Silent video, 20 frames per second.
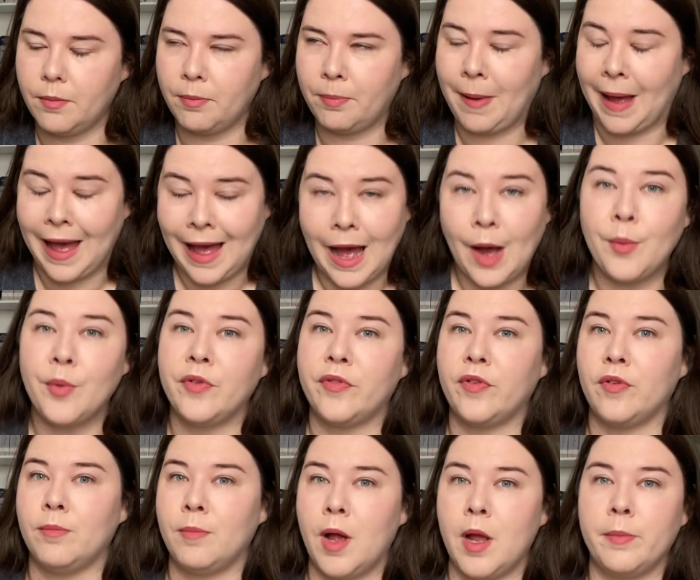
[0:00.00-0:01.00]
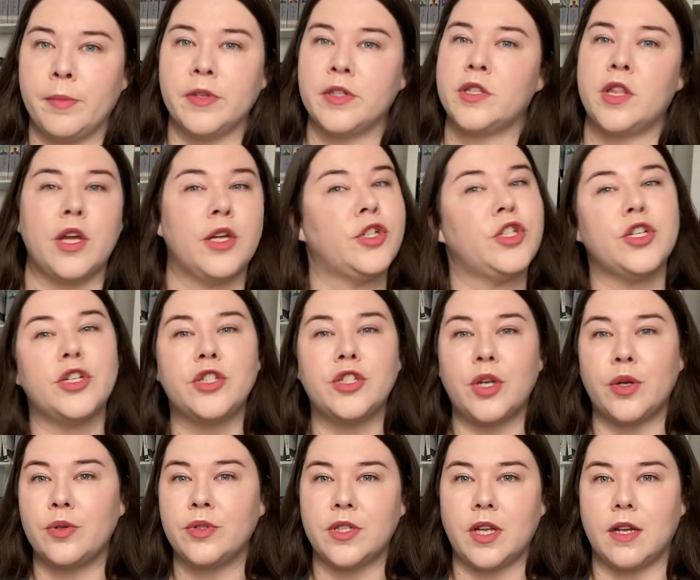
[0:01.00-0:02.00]
powerful moments that are just
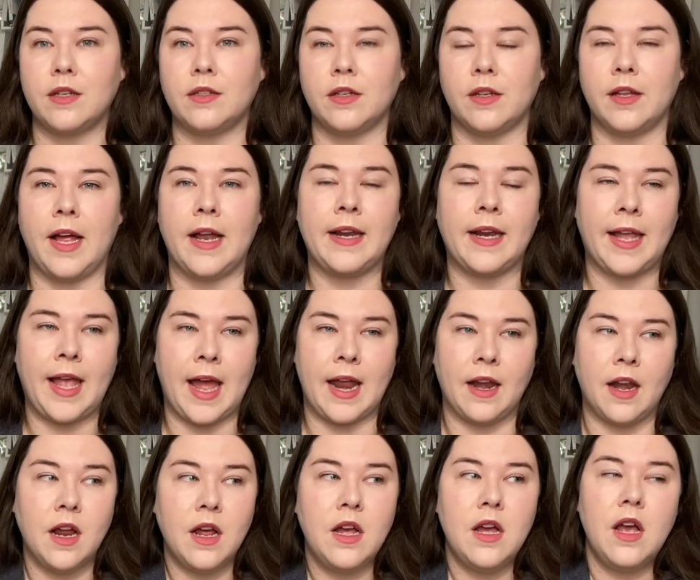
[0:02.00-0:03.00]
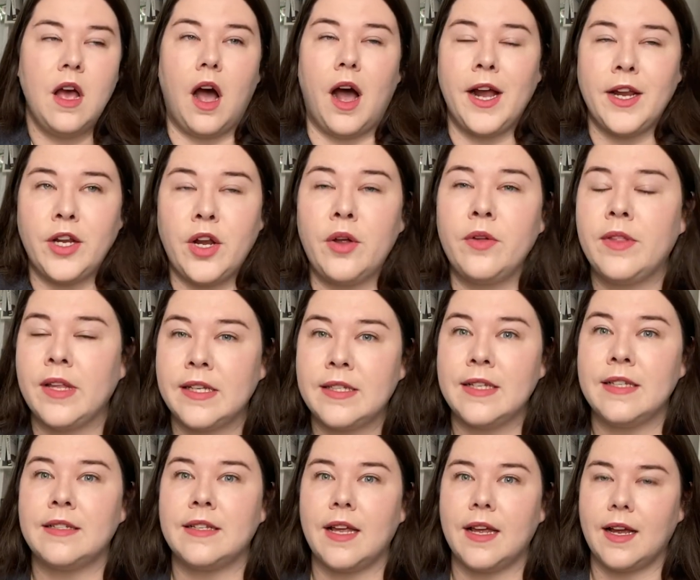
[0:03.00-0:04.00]
so subtle. And again, I know this
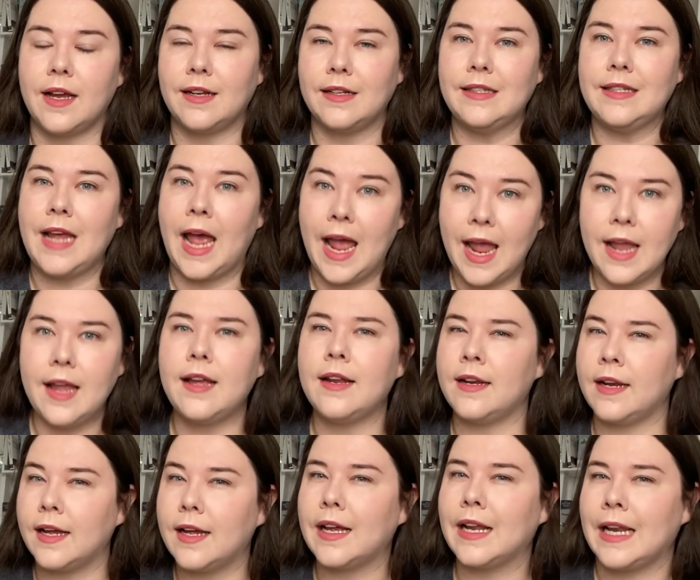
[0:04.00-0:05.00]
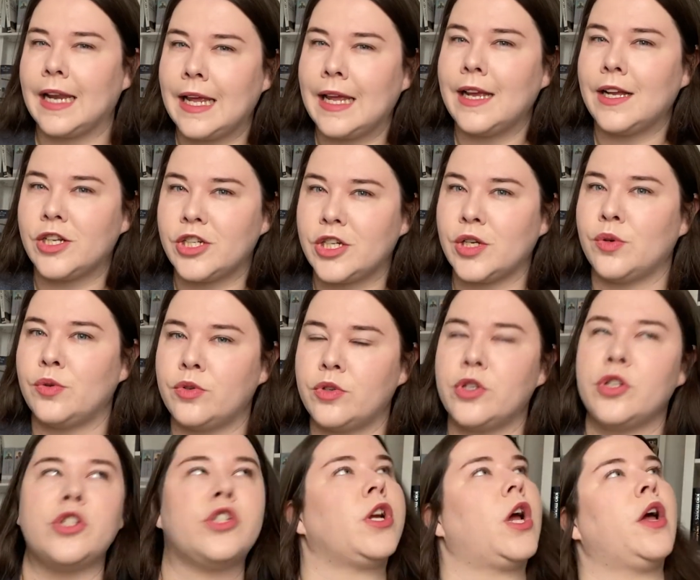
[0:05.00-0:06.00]
is technically a
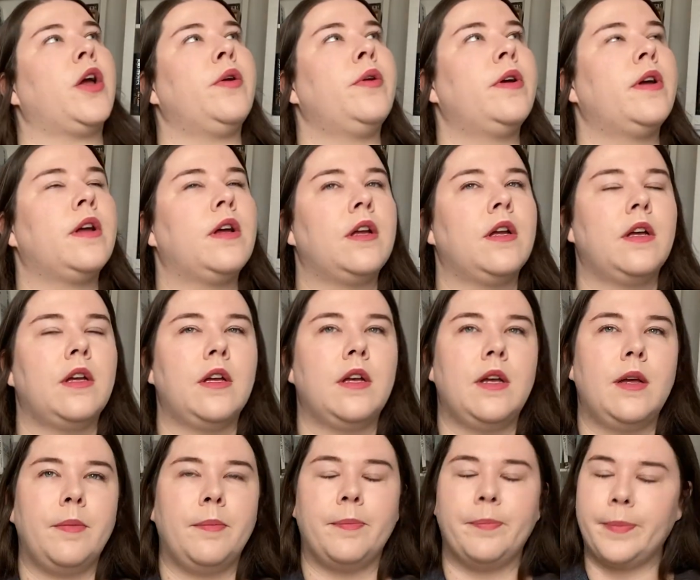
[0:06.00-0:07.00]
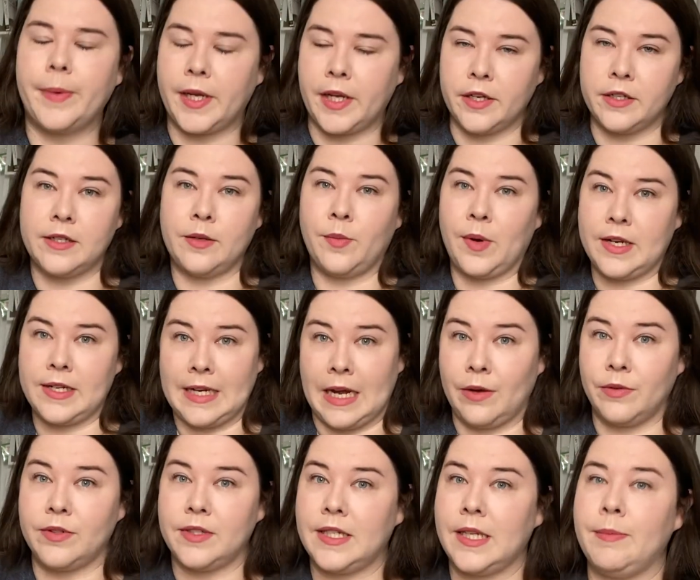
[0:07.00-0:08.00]
children's show because it went out
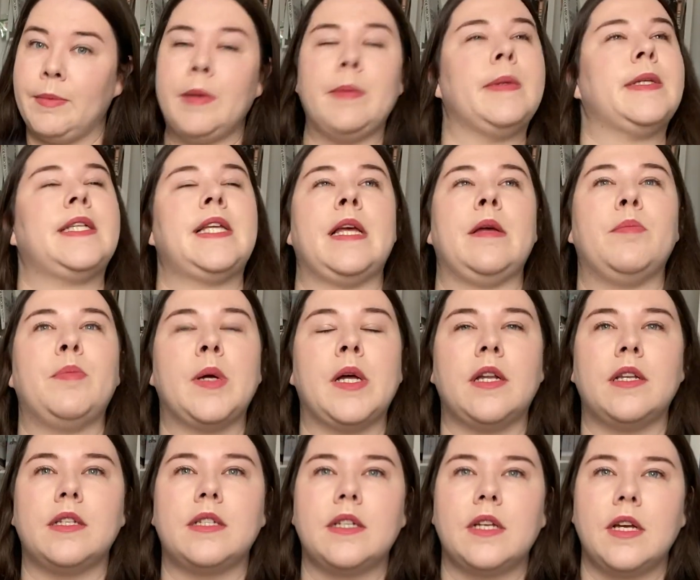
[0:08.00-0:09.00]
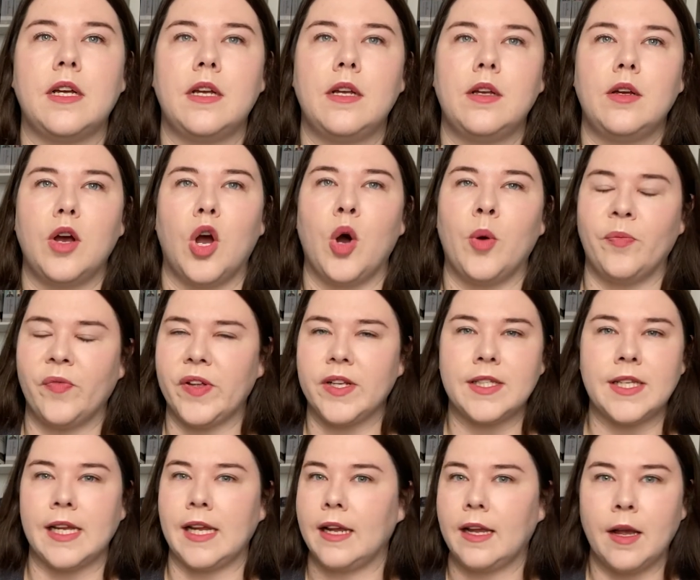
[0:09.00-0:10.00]
on CBBC, but
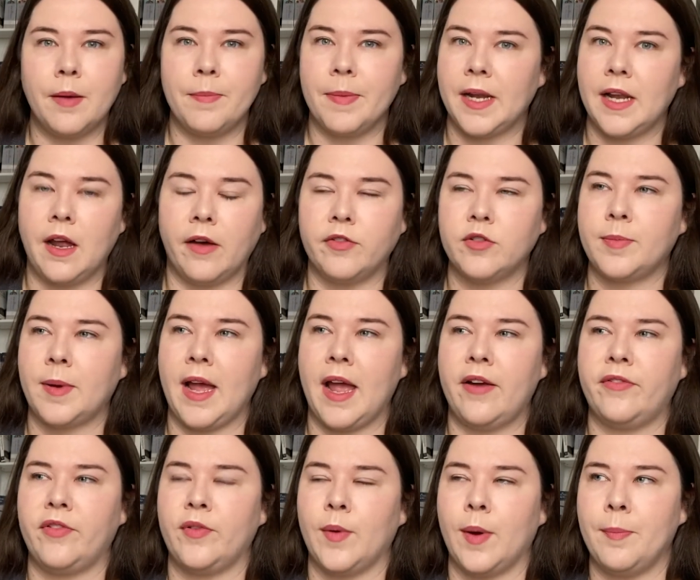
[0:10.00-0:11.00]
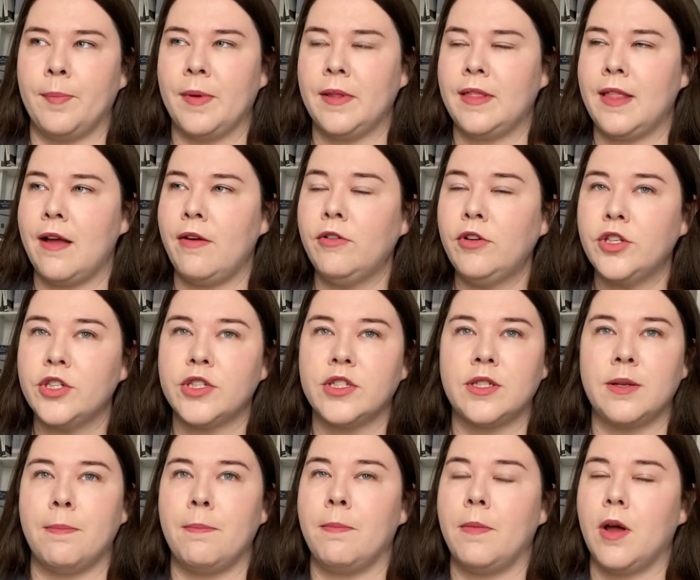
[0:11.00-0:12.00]
obviously it can be loved by everyone. But there are just
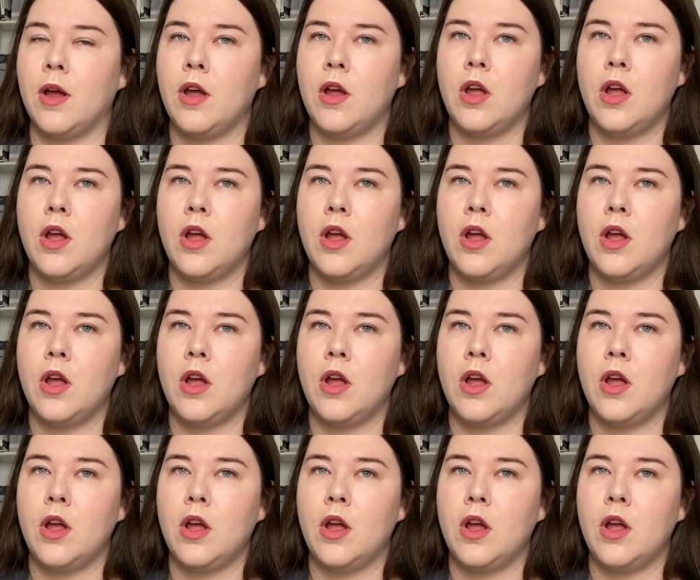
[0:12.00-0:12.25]
some